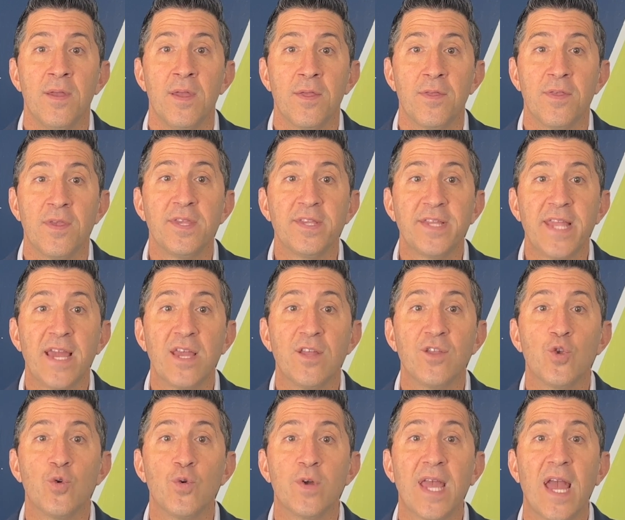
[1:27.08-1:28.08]
These take
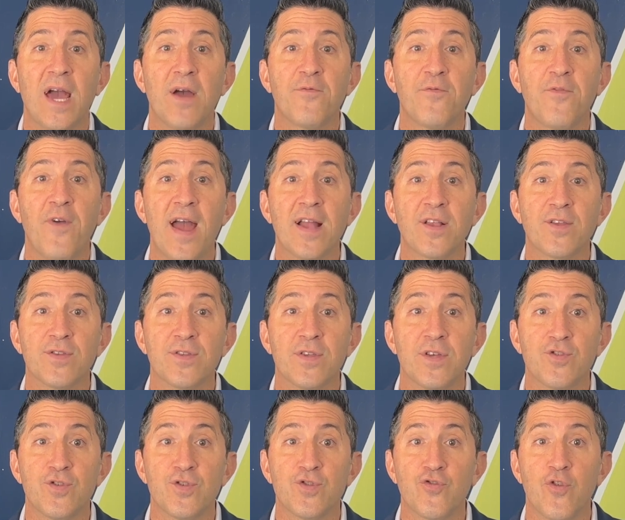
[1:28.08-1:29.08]
into account factors
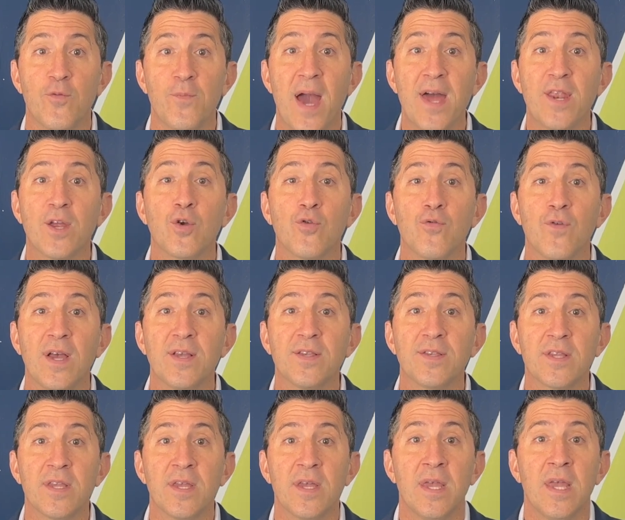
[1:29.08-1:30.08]
such as traumatic
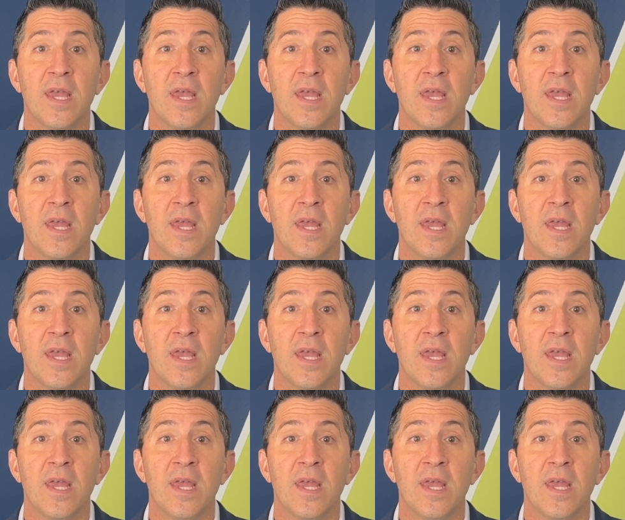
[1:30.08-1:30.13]
arrest,